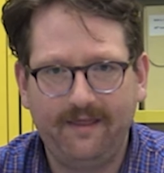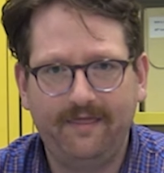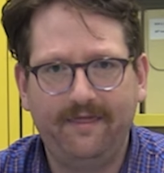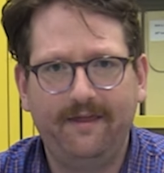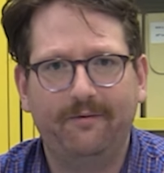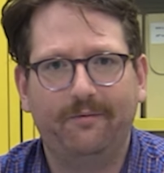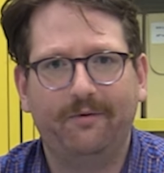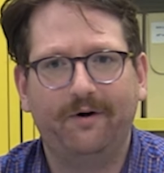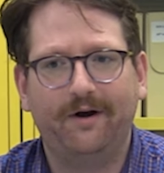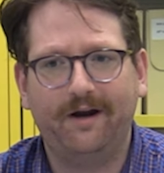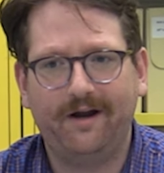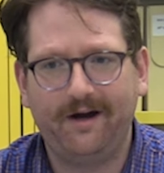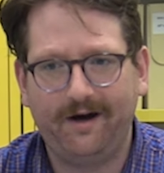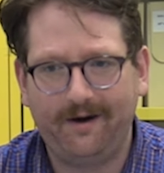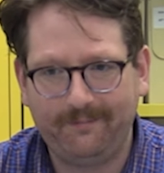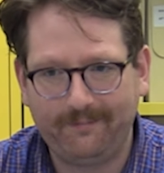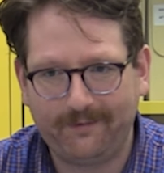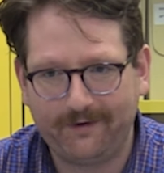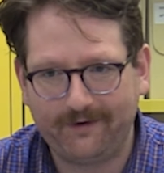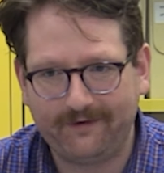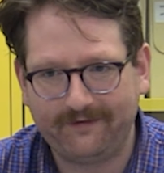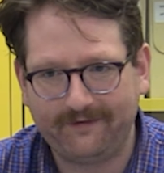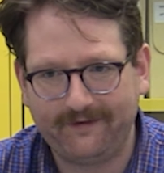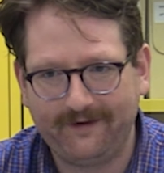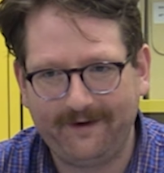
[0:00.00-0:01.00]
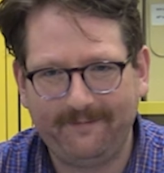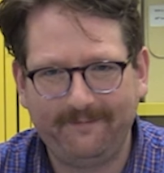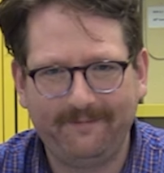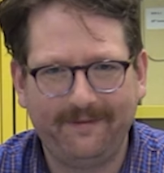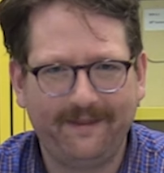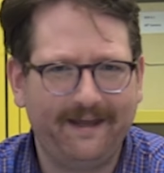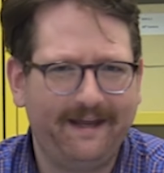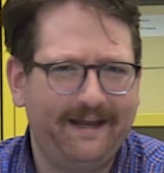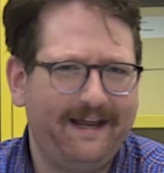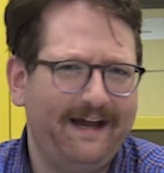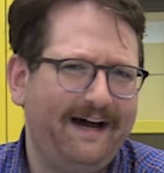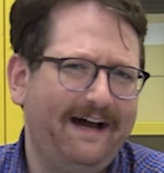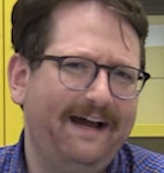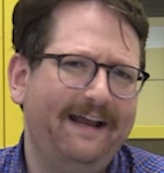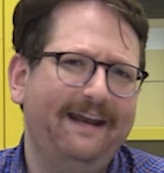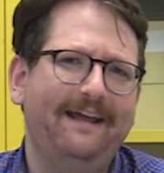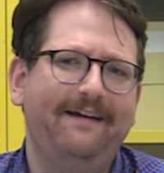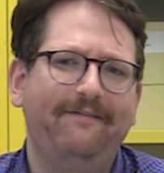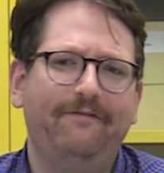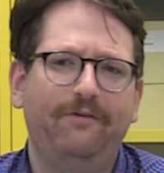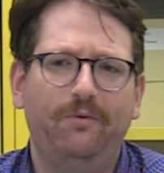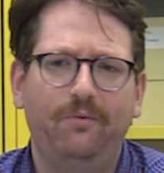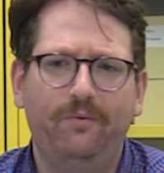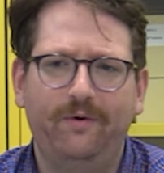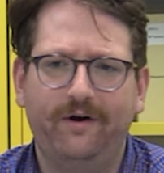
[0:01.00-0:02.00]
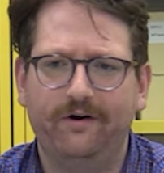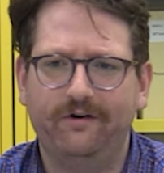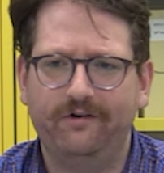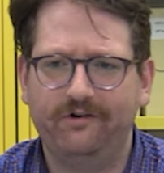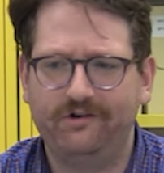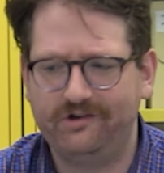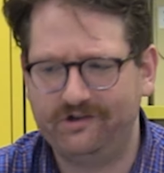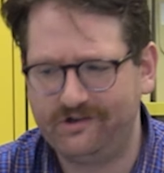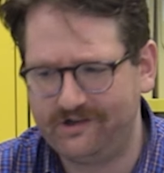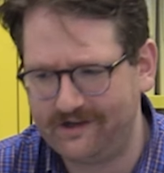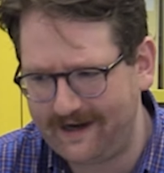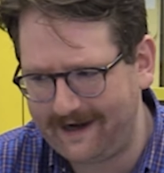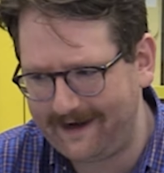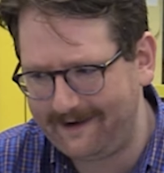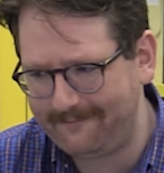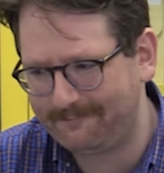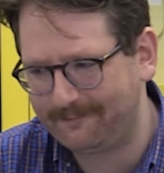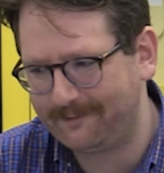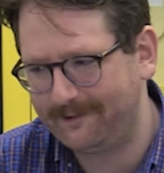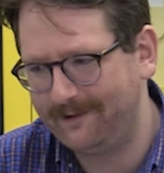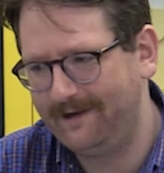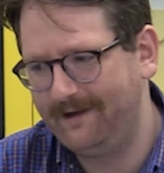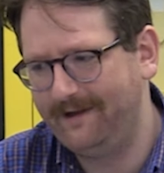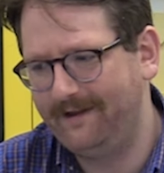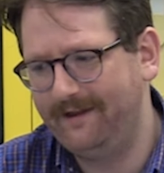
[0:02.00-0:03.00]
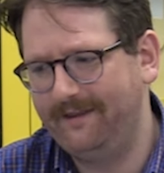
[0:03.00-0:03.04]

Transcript: They were cumbersome, they kind of have a weird shape,